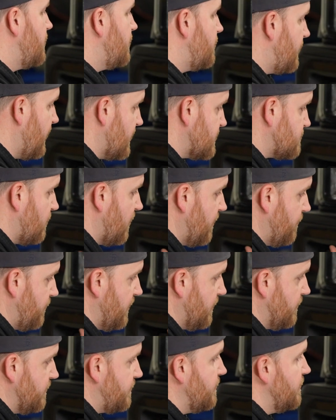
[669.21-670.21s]
that's why we
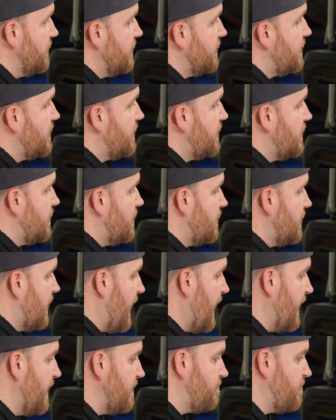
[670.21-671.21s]
don't do it.
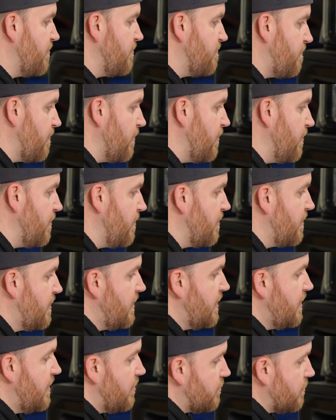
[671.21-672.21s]
I prefer
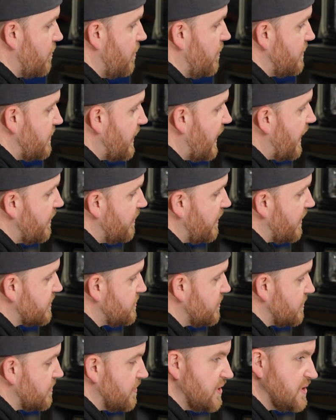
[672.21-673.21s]
throwing
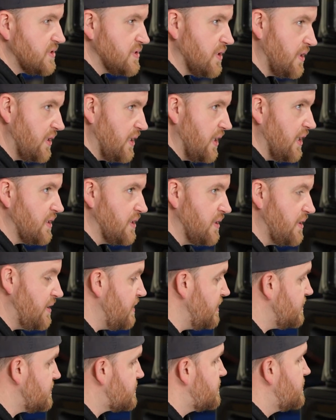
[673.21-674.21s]
dielectric grease on the end of
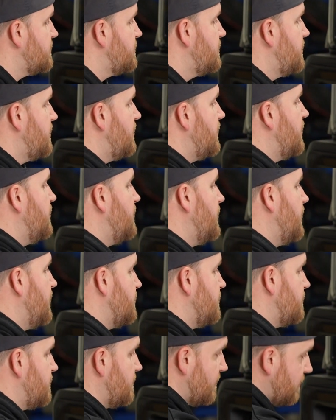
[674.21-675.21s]
these, and
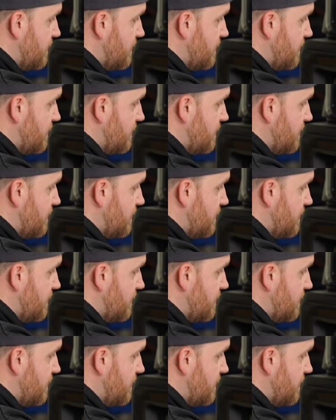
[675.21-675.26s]
then